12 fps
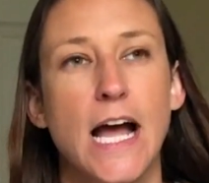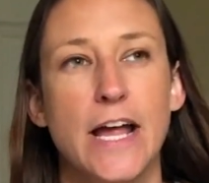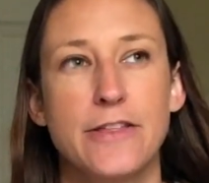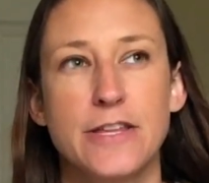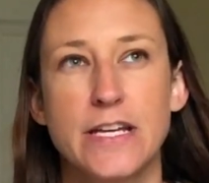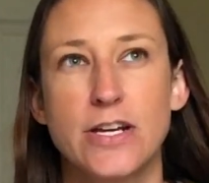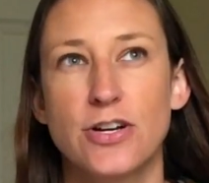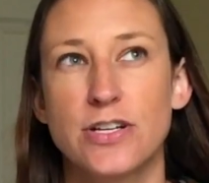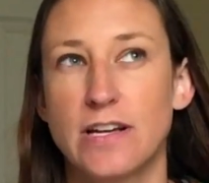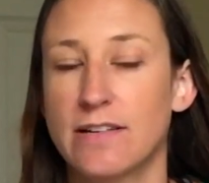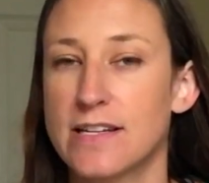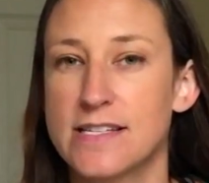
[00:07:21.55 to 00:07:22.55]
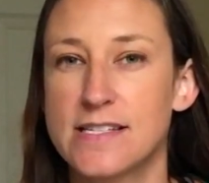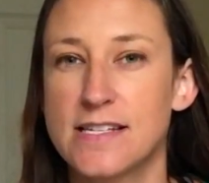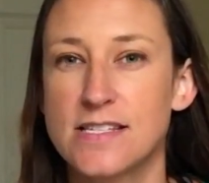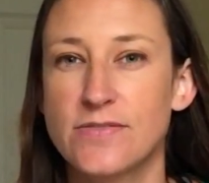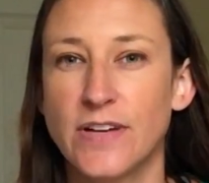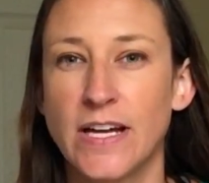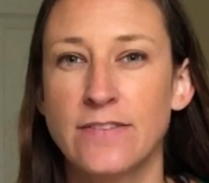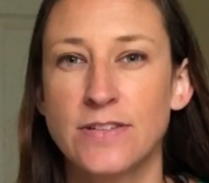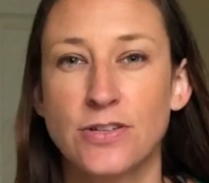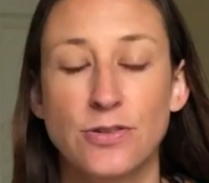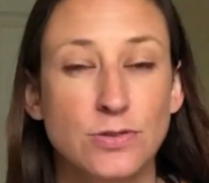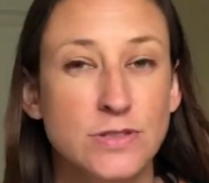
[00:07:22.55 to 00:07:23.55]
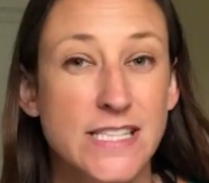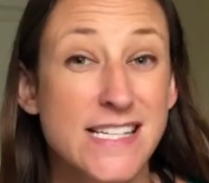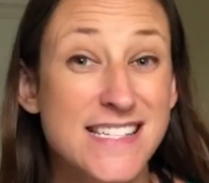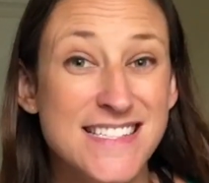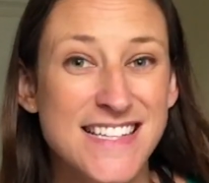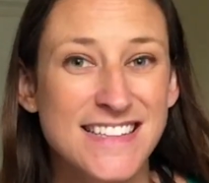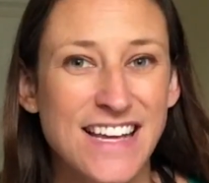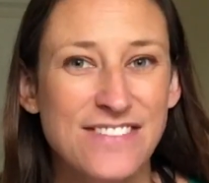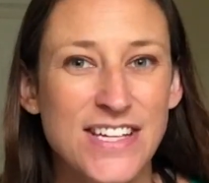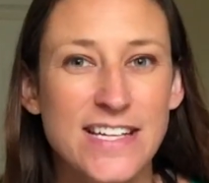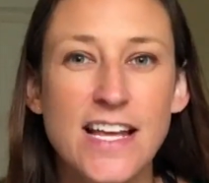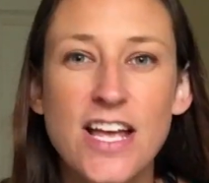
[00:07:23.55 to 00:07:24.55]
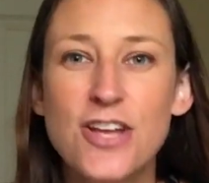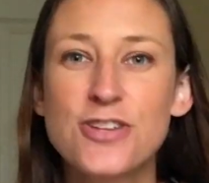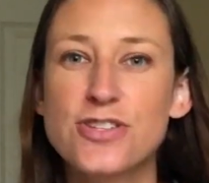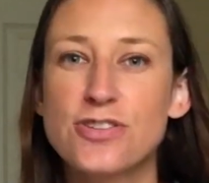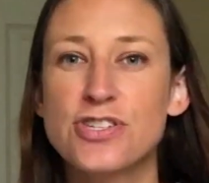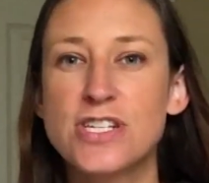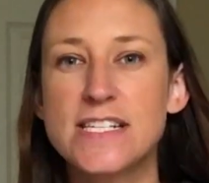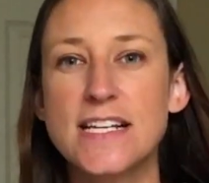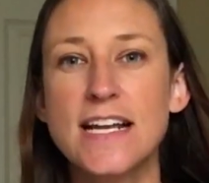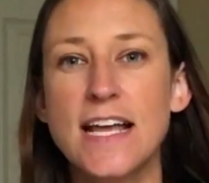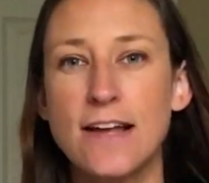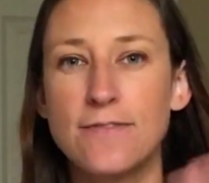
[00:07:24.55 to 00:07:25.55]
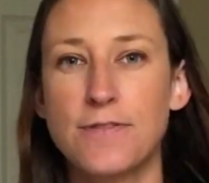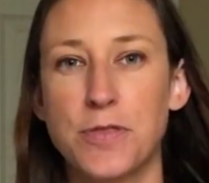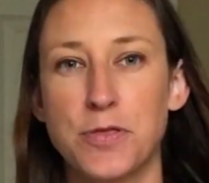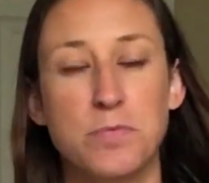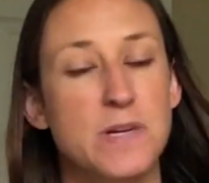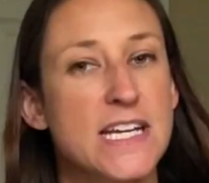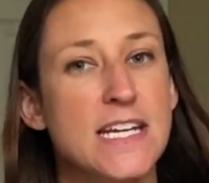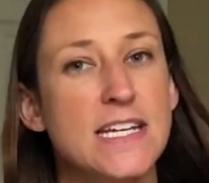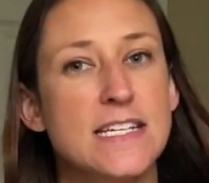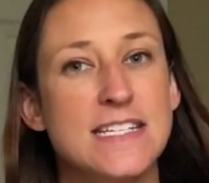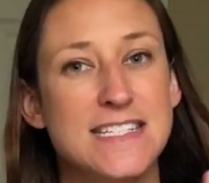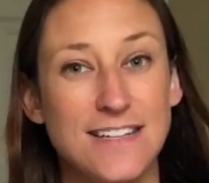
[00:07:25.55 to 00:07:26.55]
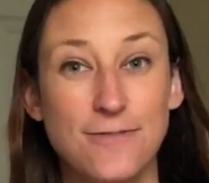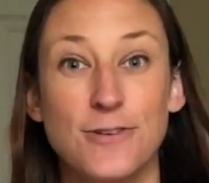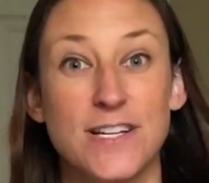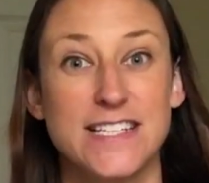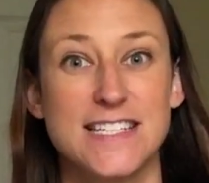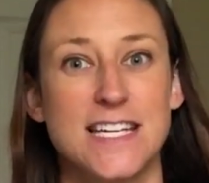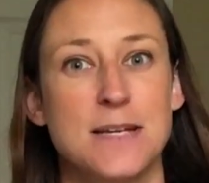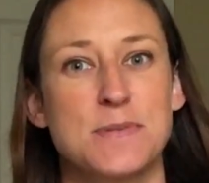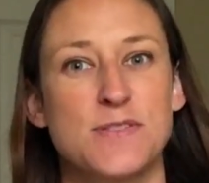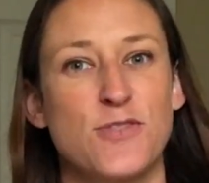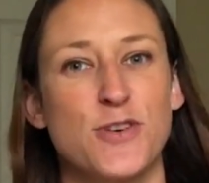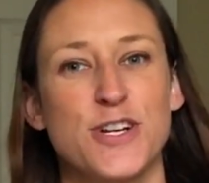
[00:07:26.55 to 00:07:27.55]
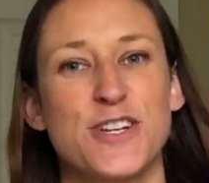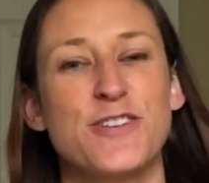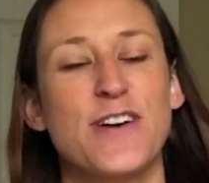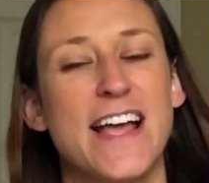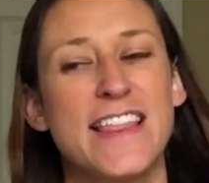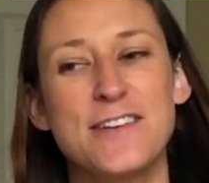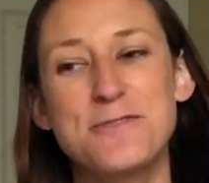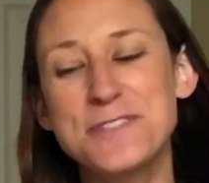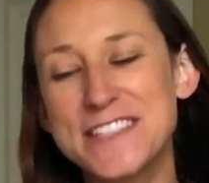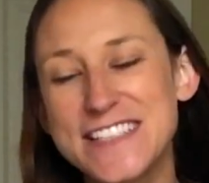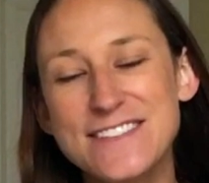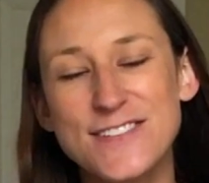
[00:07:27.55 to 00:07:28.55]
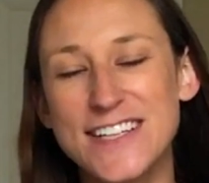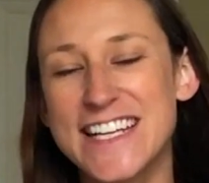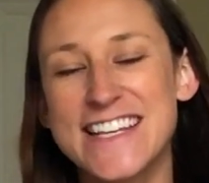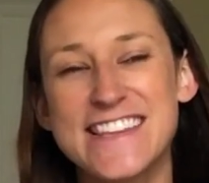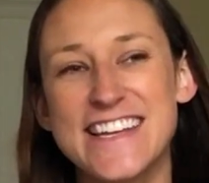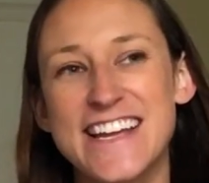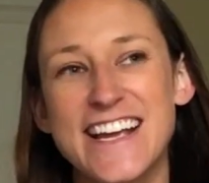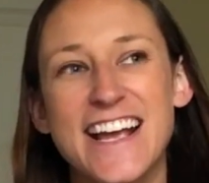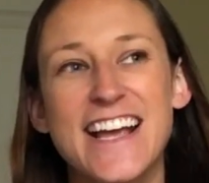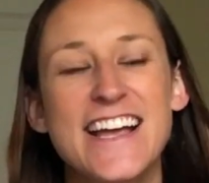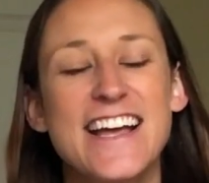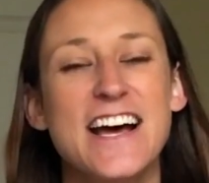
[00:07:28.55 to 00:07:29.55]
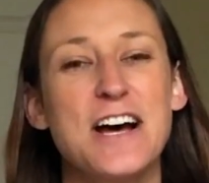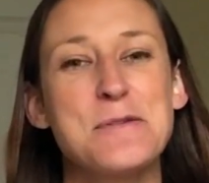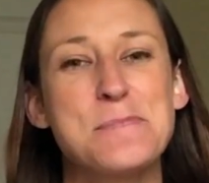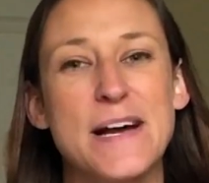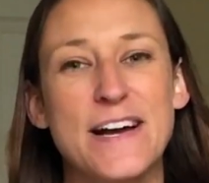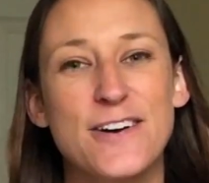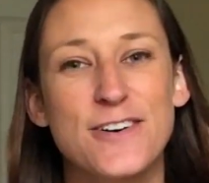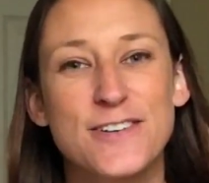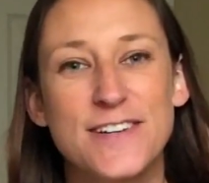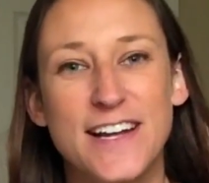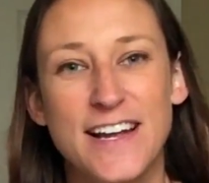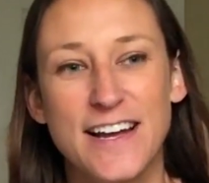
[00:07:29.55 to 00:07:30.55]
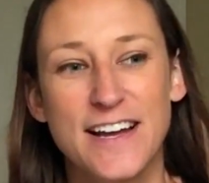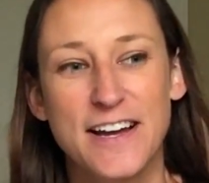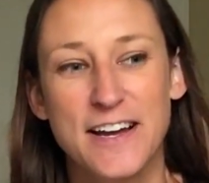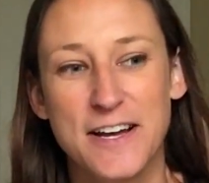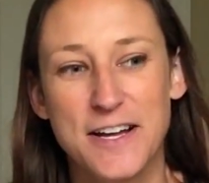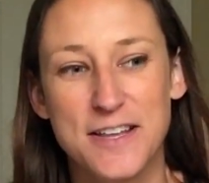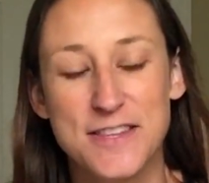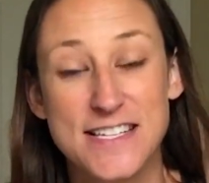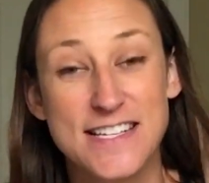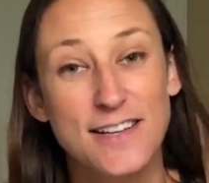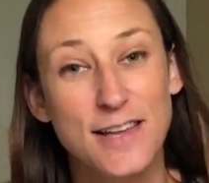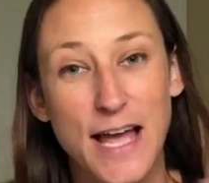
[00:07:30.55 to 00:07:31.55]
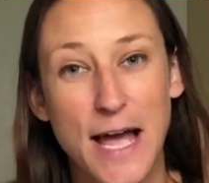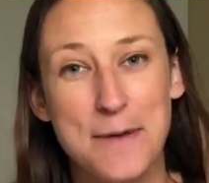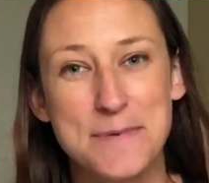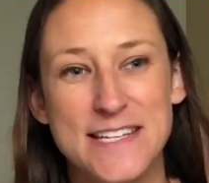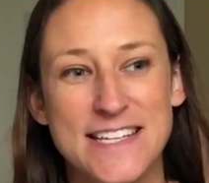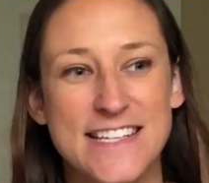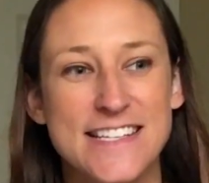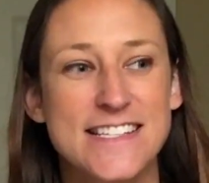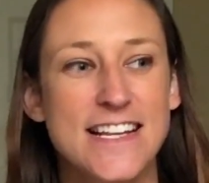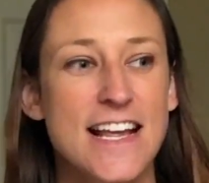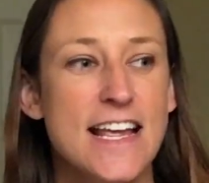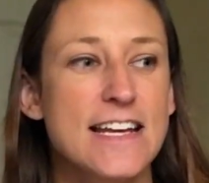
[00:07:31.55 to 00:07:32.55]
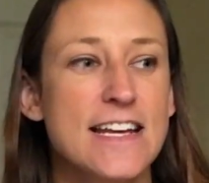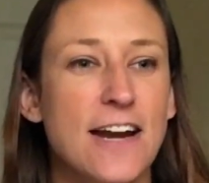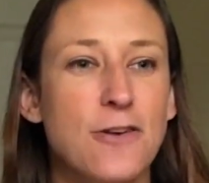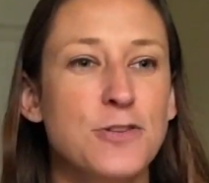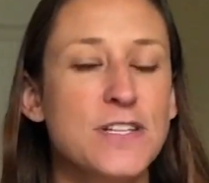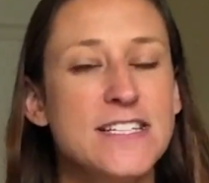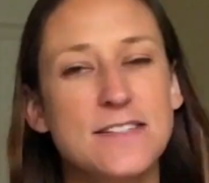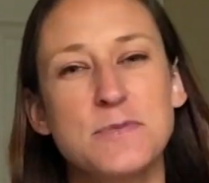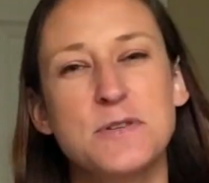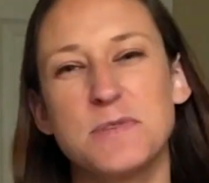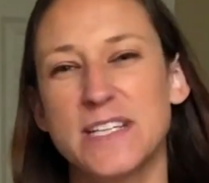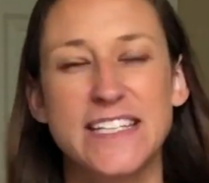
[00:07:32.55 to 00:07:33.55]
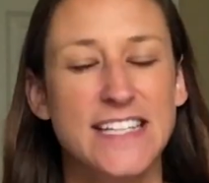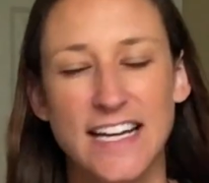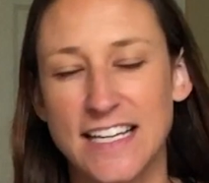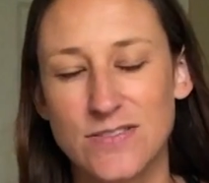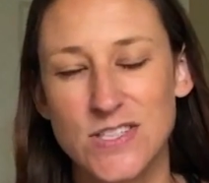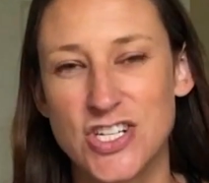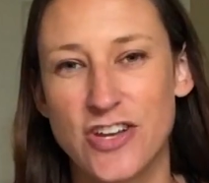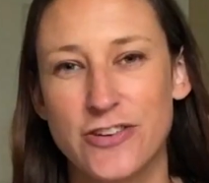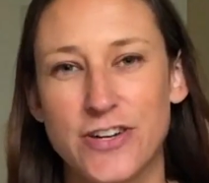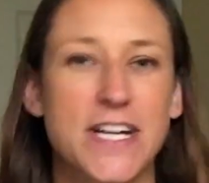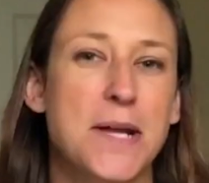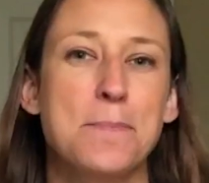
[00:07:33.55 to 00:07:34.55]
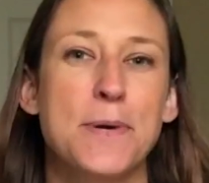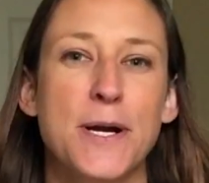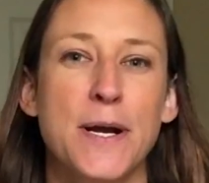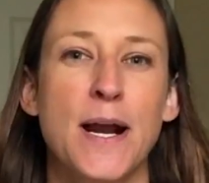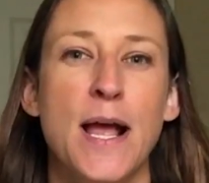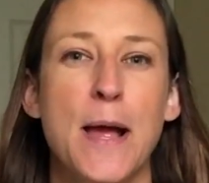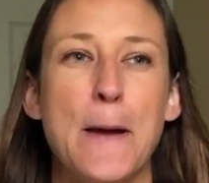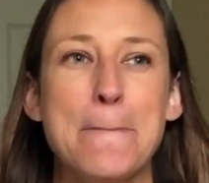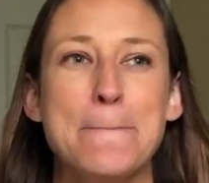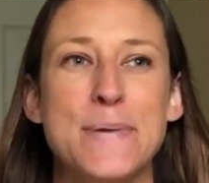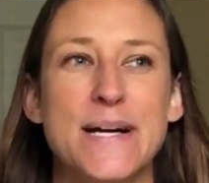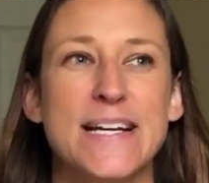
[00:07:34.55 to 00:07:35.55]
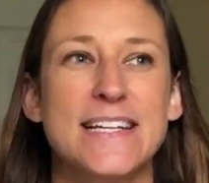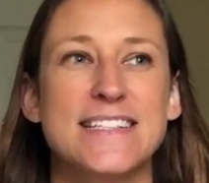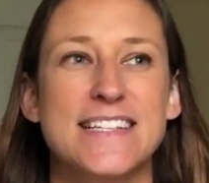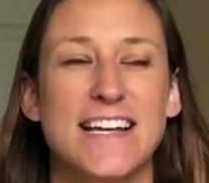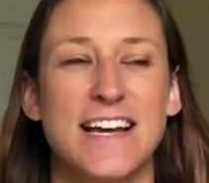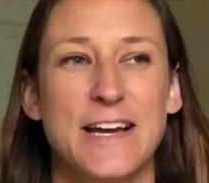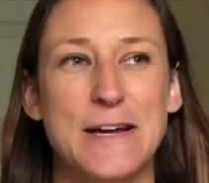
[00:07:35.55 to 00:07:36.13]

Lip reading: I think her youngest is 5 and her oldest is 11. So she's going to have 3 different tips for you. And the really funny thing about this collab is not only did we really not give each other a number, but